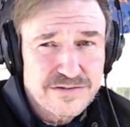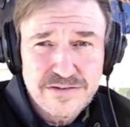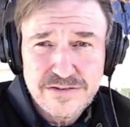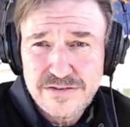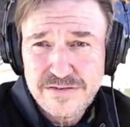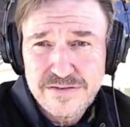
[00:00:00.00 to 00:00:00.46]

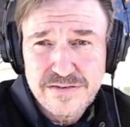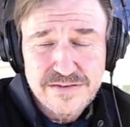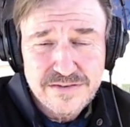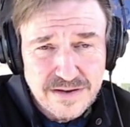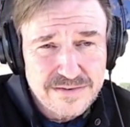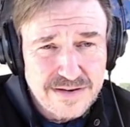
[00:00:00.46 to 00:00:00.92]
This is a
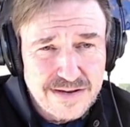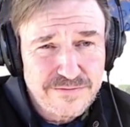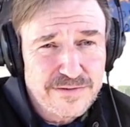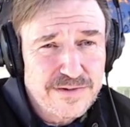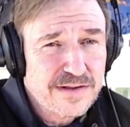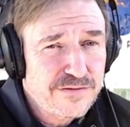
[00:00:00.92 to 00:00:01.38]

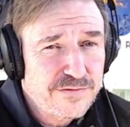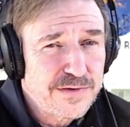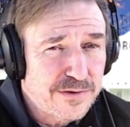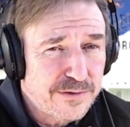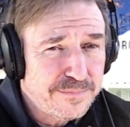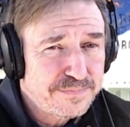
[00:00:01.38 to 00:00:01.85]
Netflix
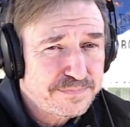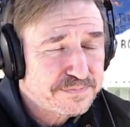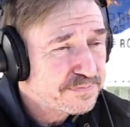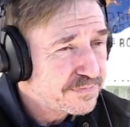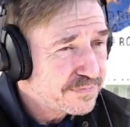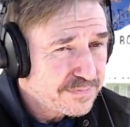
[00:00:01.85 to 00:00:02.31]
film,
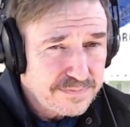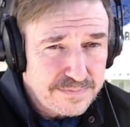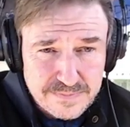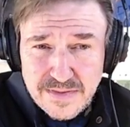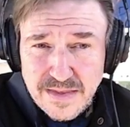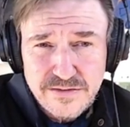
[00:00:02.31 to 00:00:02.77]

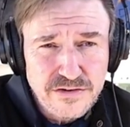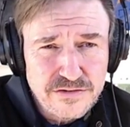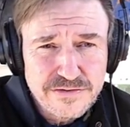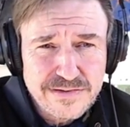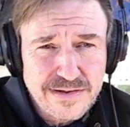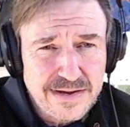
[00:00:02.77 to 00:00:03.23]

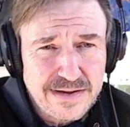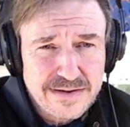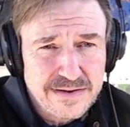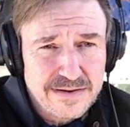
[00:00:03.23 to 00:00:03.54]
just like...